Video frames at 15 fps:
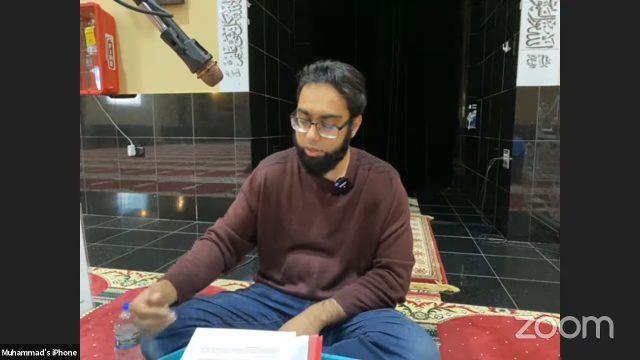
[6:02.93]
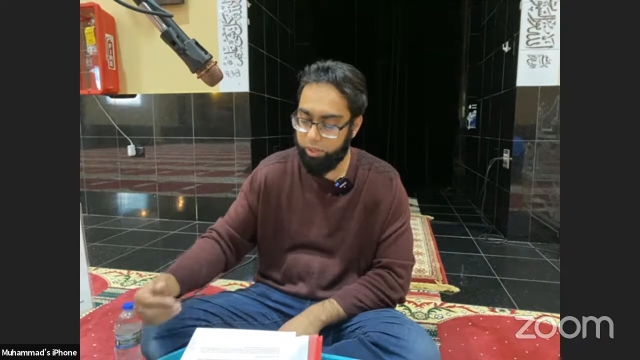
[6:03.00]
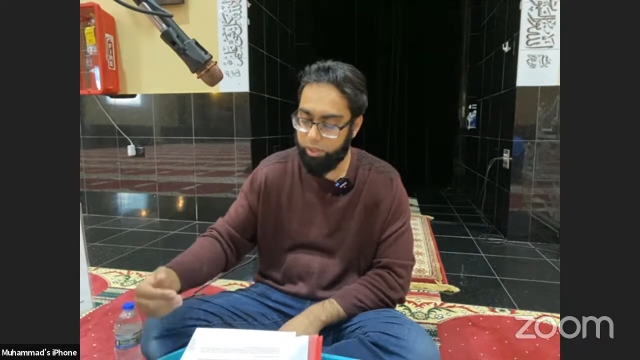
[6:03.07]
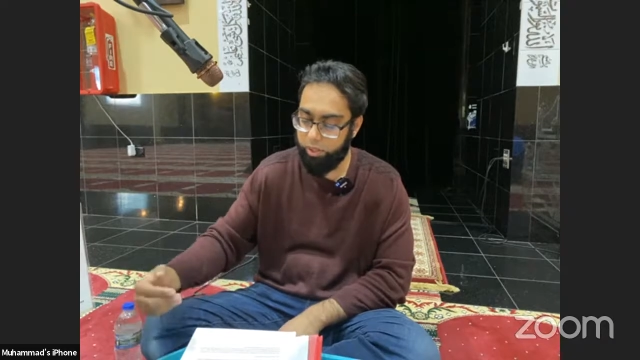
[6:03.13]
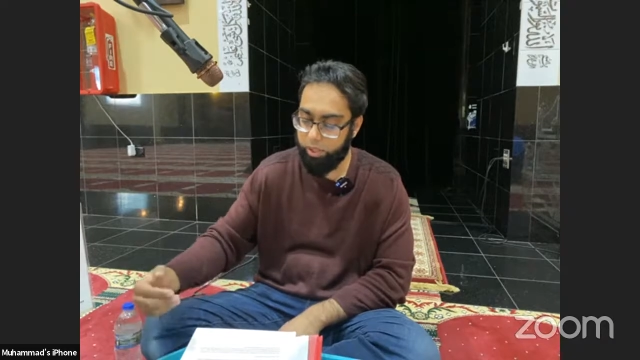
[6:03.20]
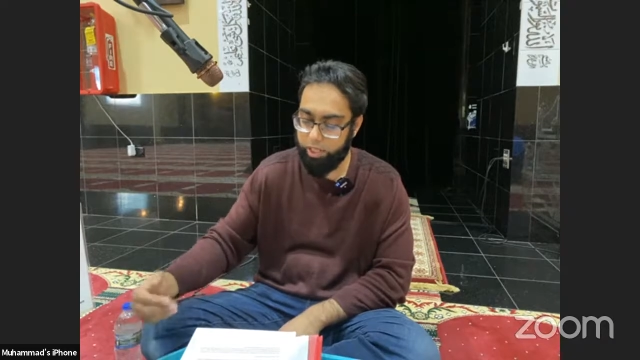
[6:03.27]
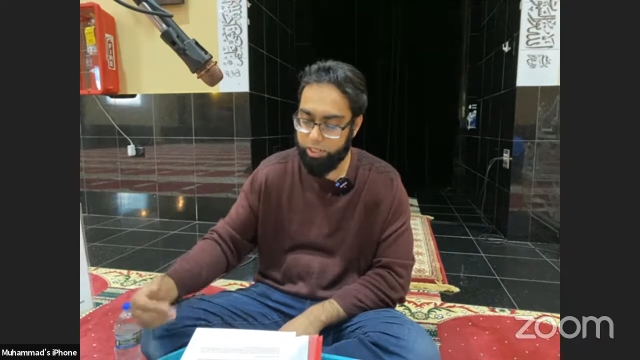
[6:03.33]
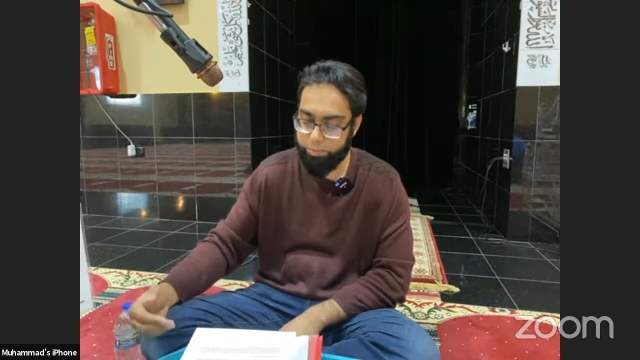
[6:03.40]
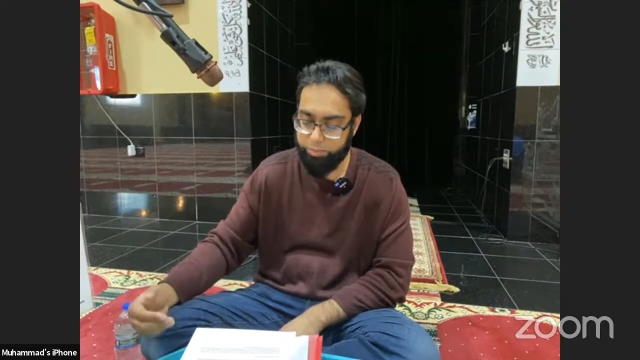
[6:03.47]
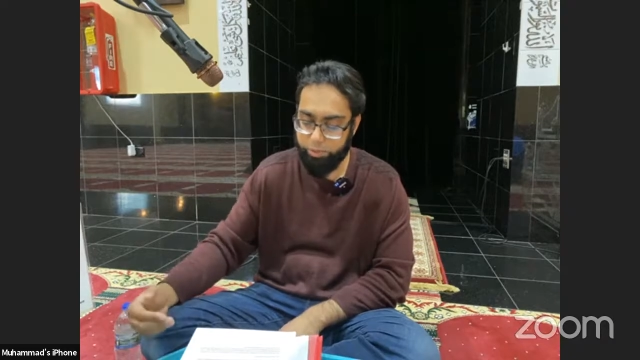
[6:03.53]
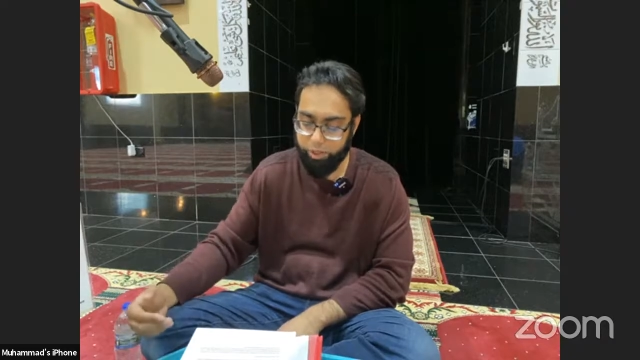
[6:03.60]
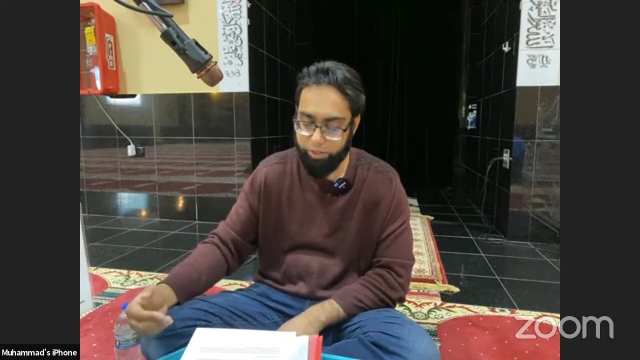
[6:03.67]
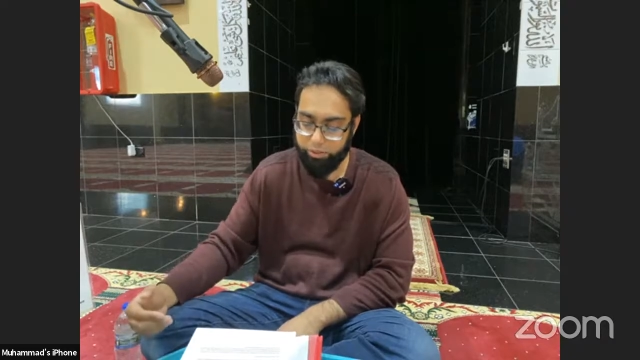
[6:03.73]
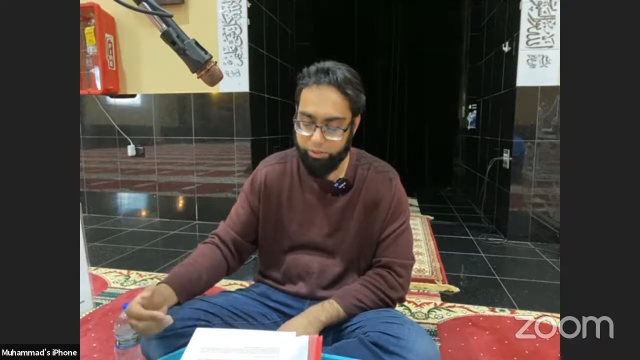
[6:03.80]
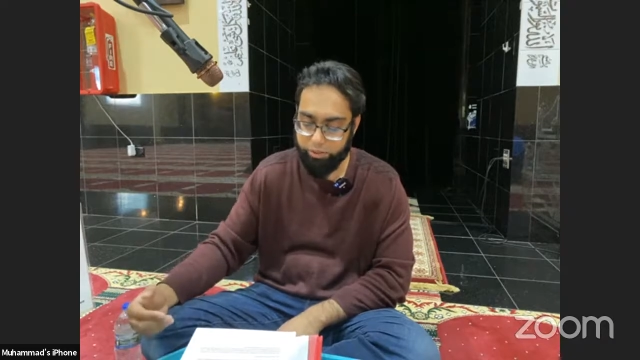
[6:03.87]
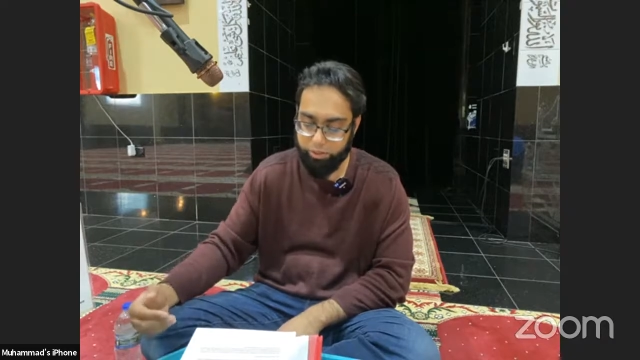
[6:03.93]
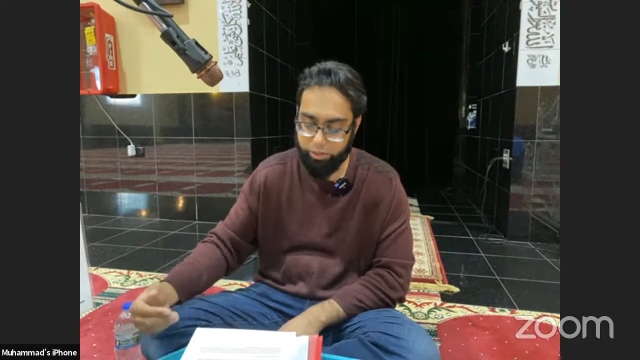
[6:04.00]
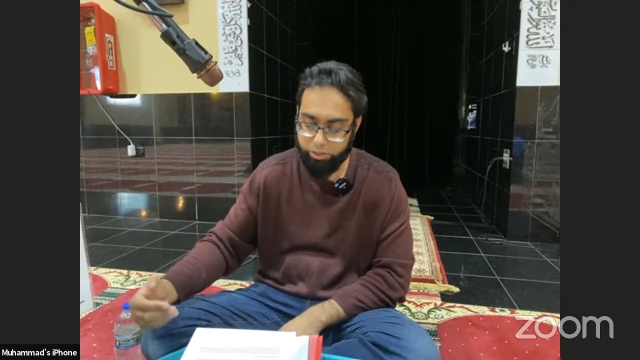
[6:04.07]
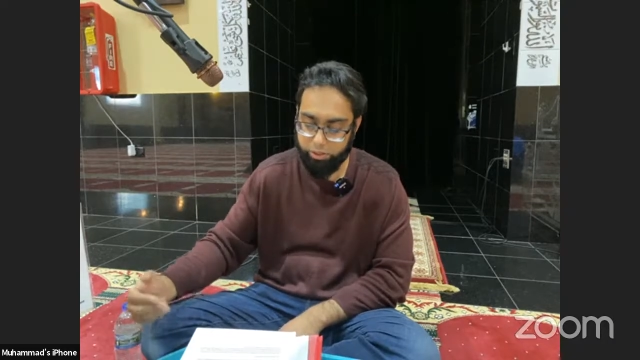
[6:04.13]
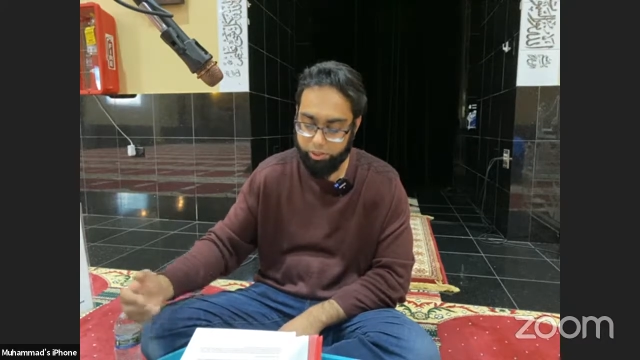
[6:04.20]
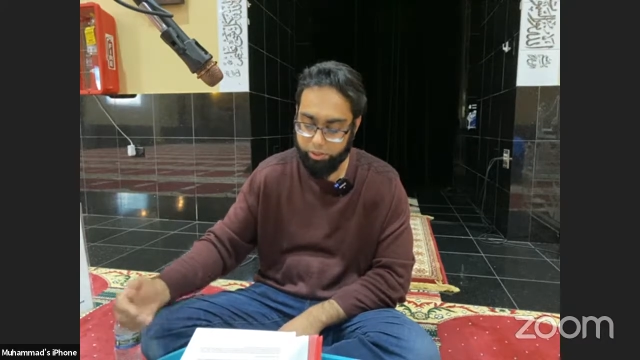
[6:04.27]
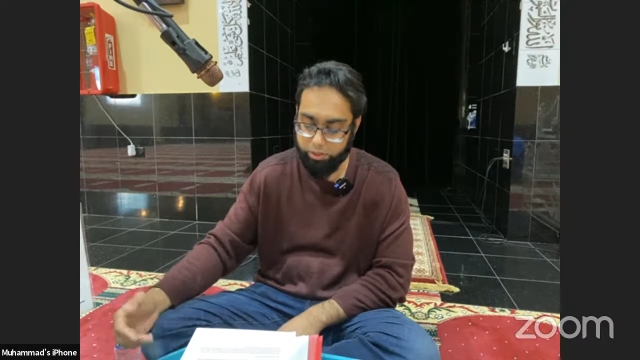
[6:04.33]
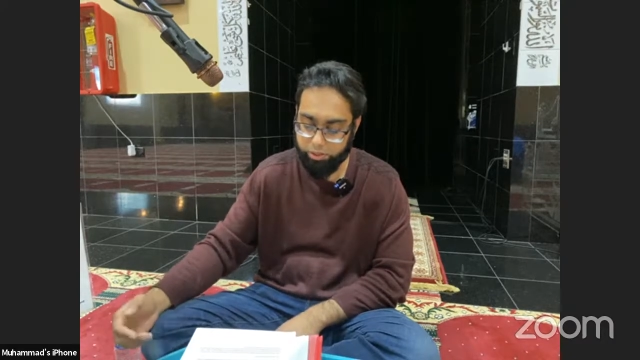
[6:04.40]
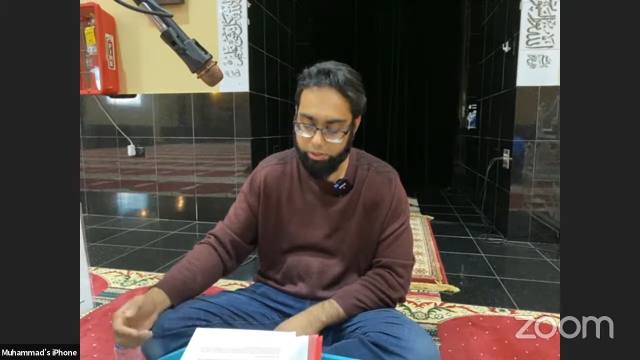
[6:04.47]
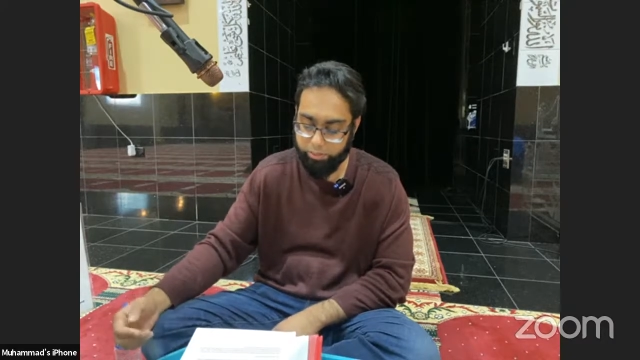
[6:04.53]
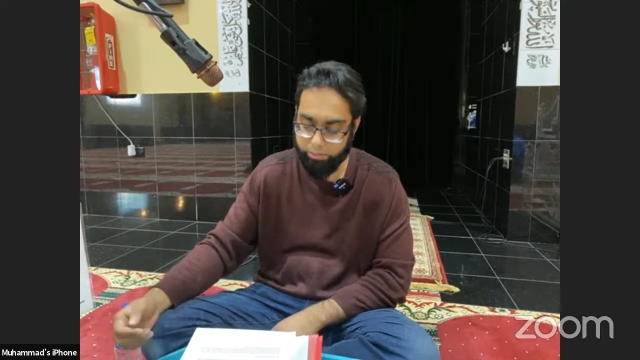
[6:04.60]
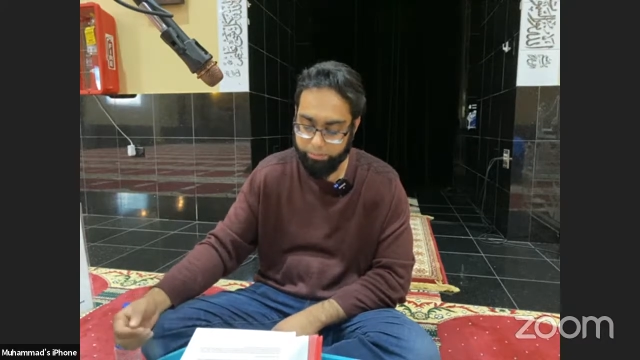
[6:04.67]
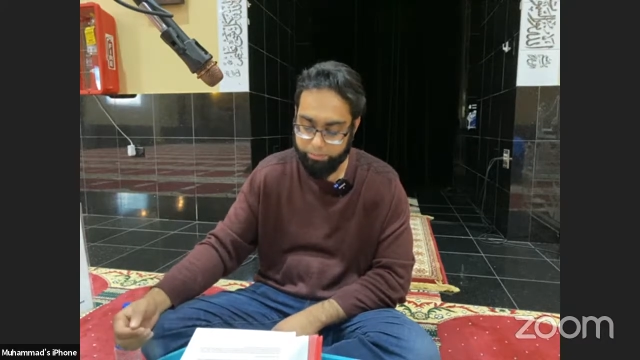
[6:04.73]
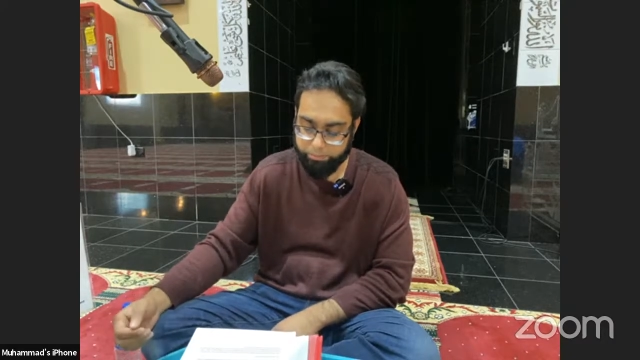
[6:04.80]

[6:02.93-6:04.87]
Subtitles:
Allah has put under their guardianship.